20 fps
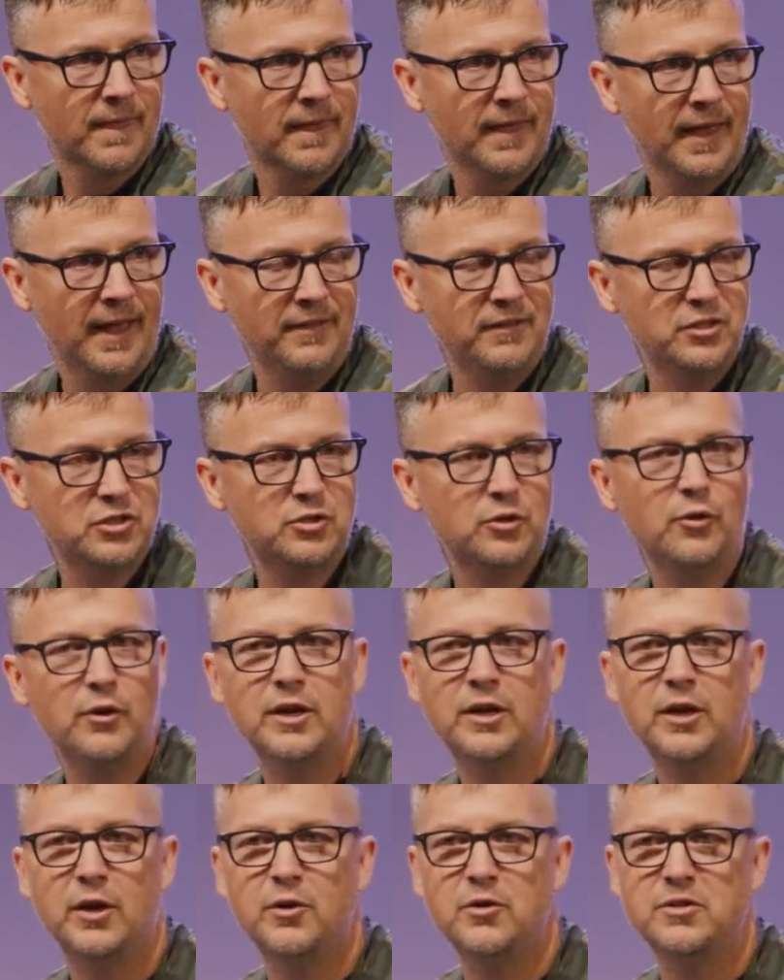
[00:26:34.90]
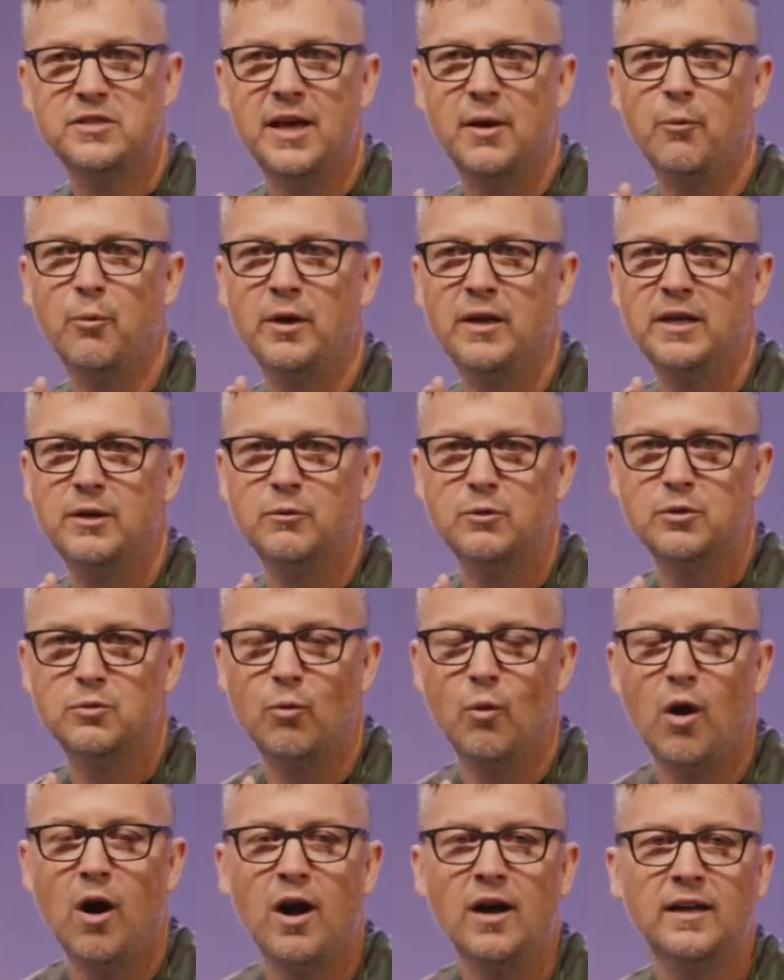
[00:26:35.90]
And the story goes that when he was
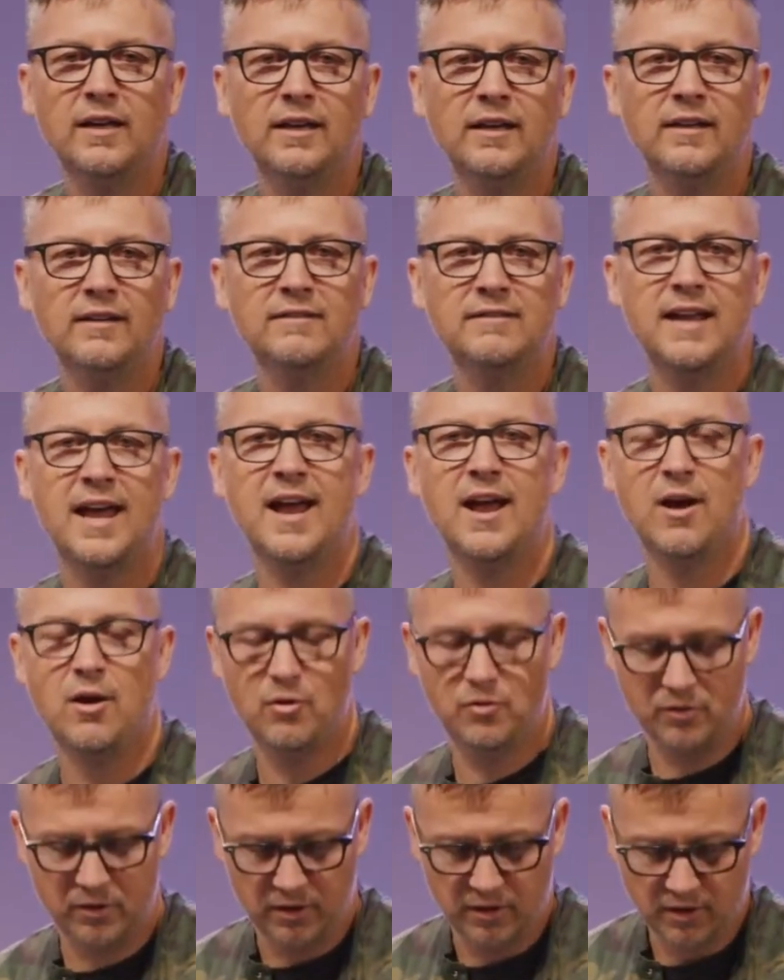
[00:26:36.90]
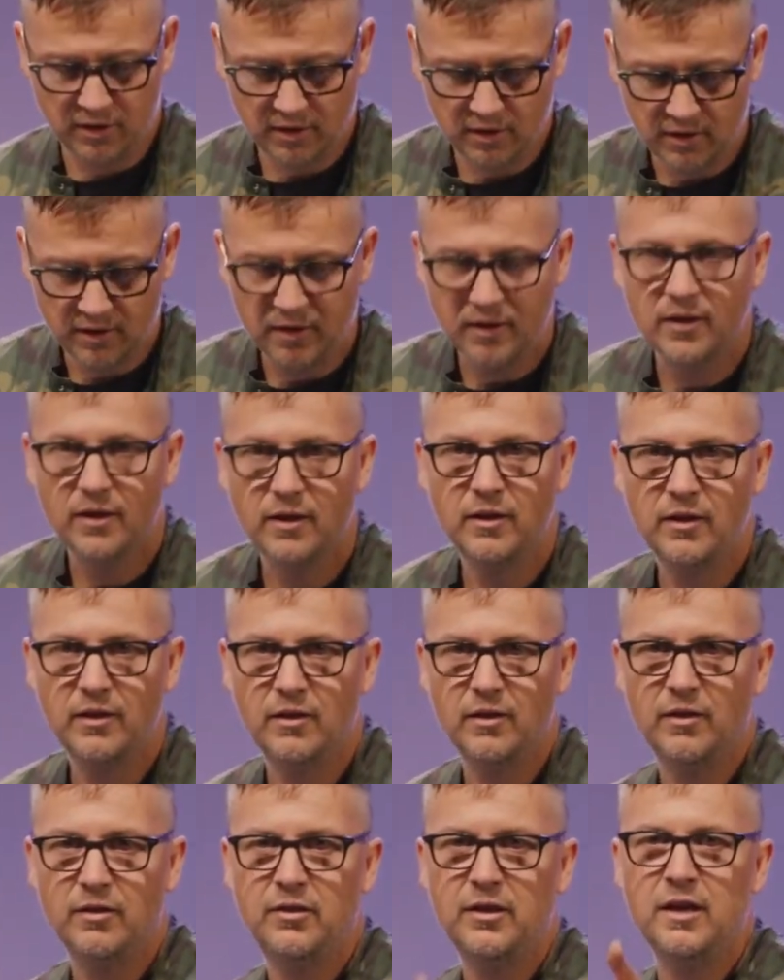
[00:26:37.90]
walking down
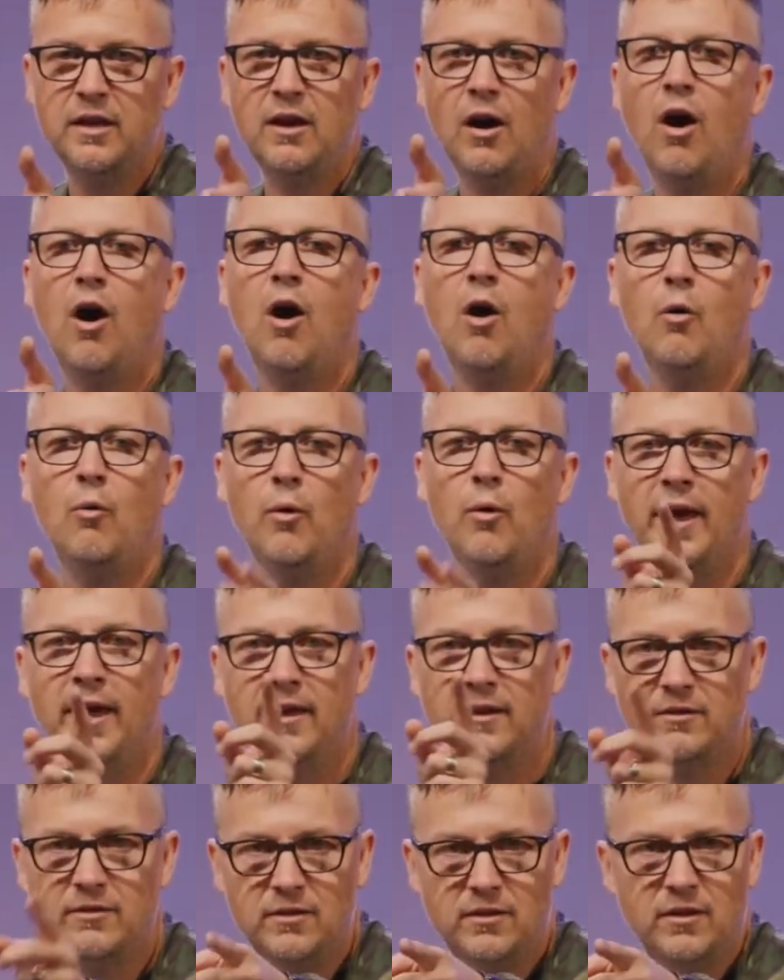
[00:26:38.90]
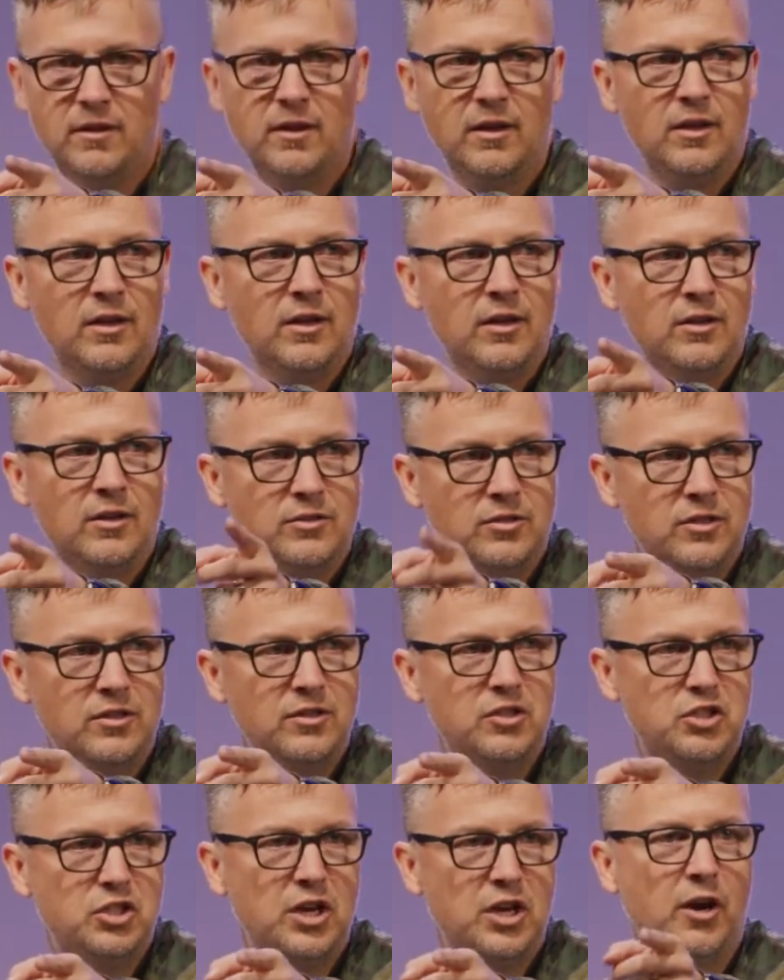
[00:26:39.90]
the hallway to the
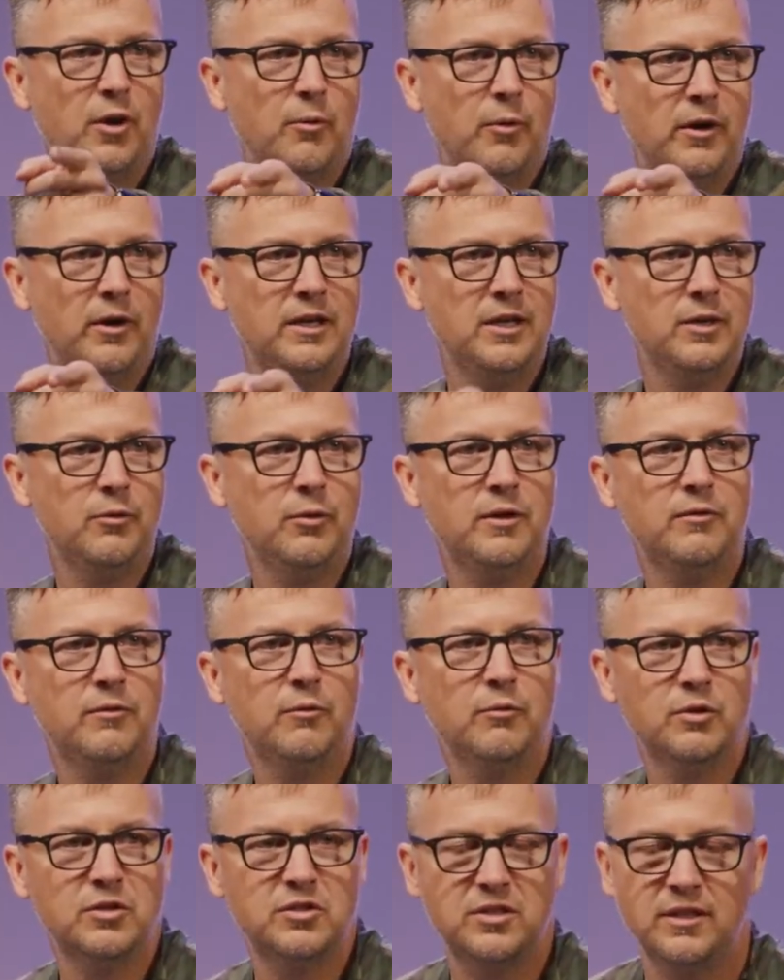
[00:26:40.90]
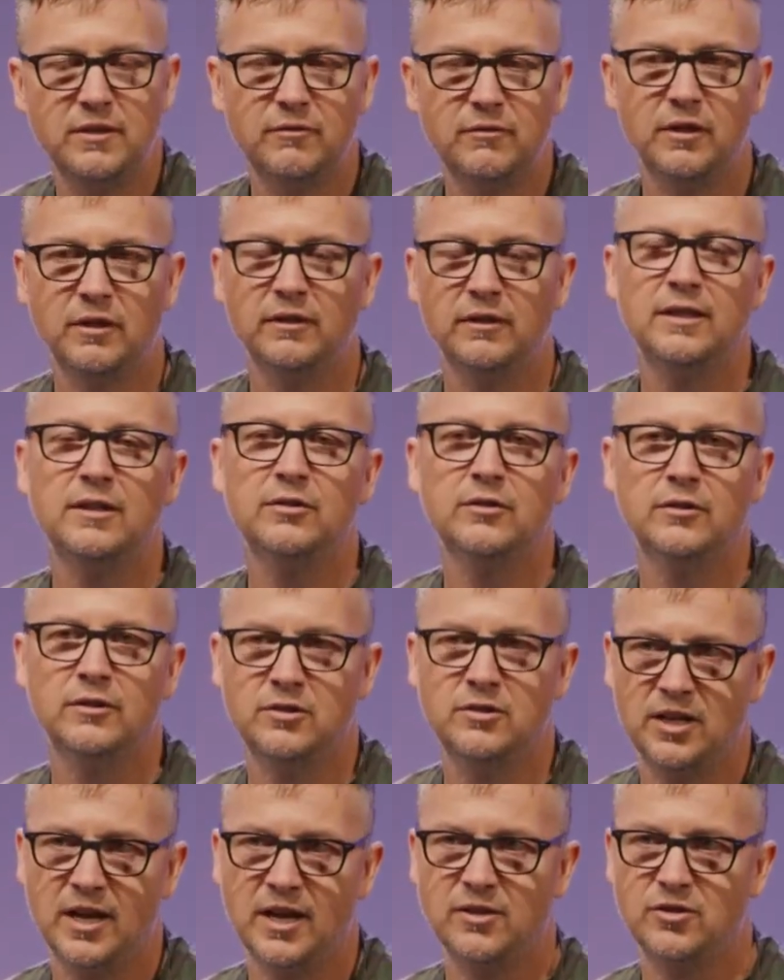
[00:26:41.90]
chair where he would receive the lethal
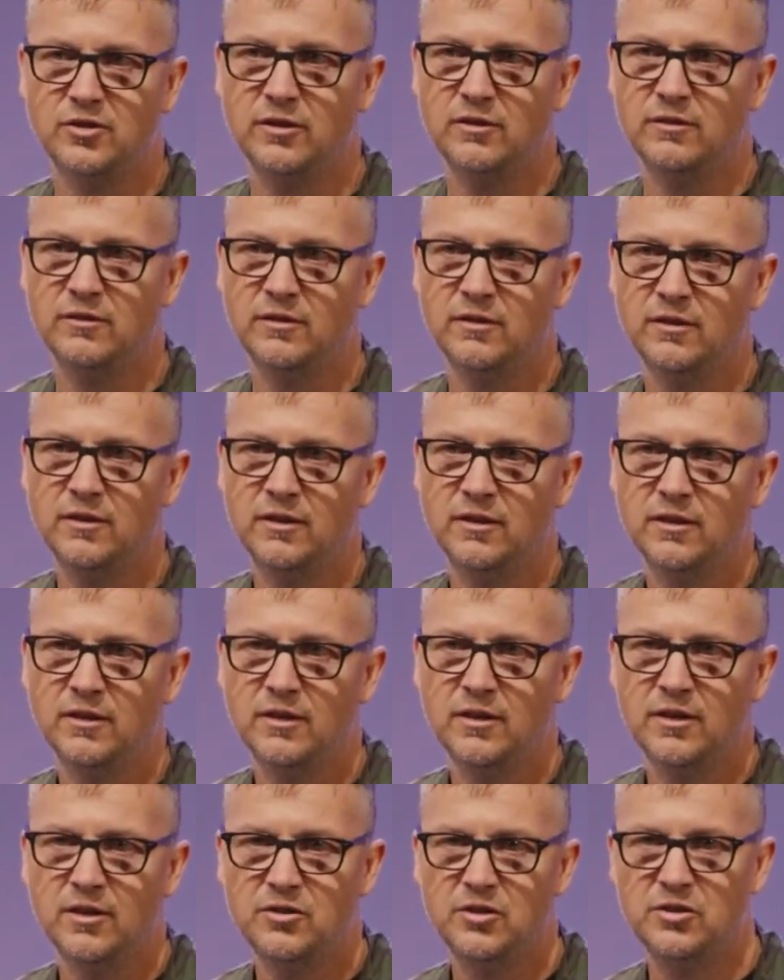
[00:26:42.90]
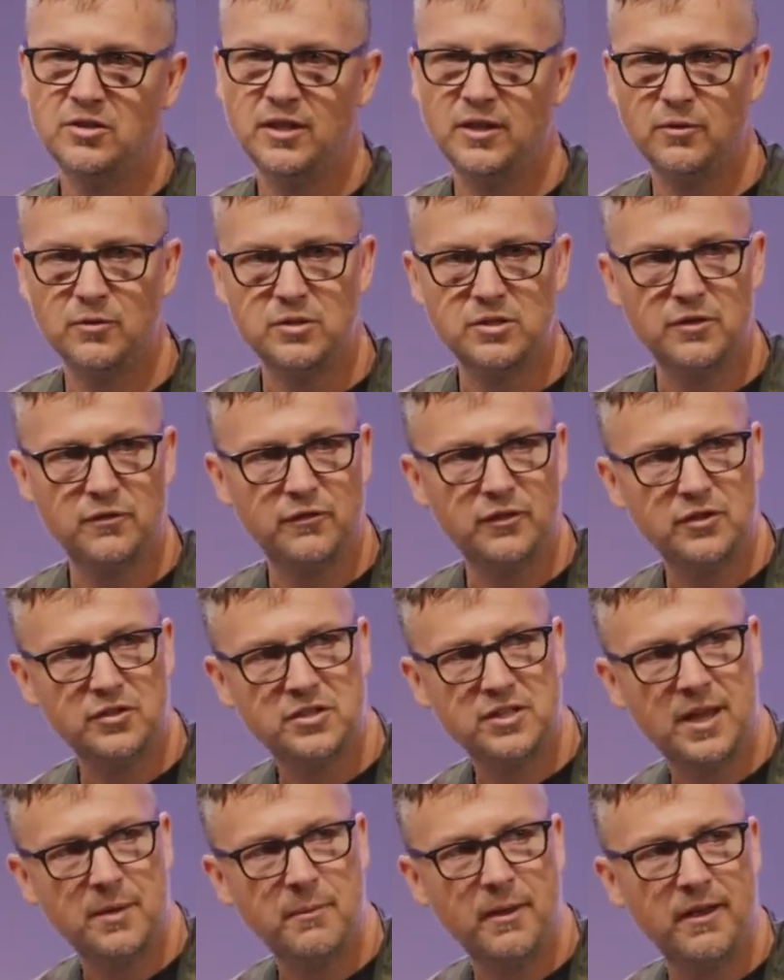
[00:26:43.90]
injection, she said, "It was the first
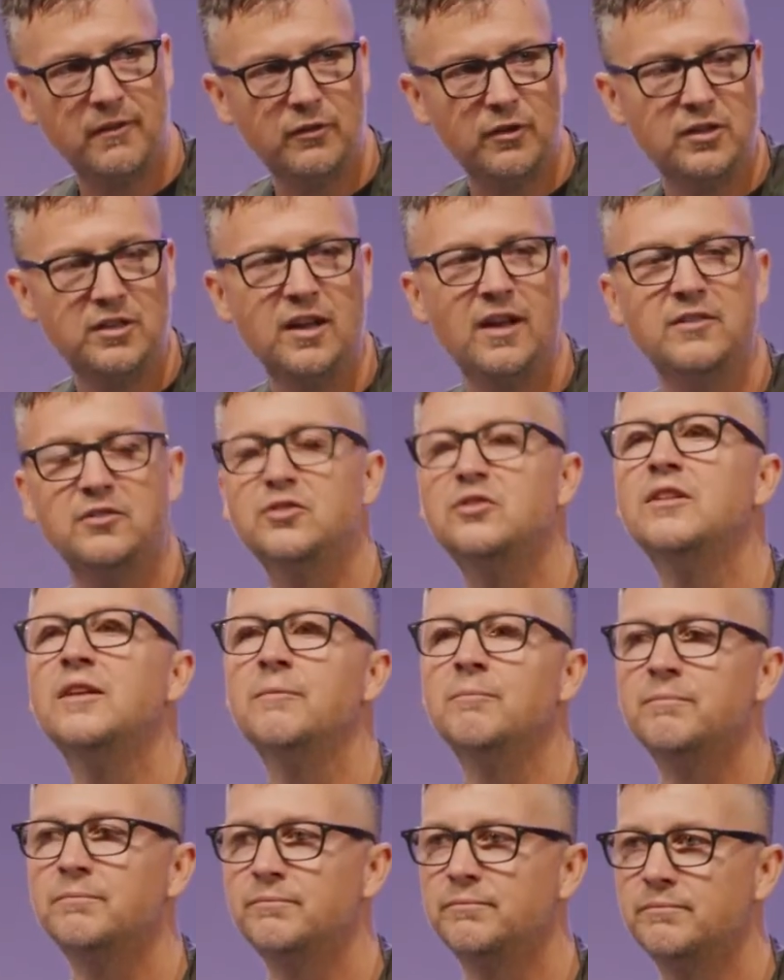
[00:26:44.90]
time I ever touched him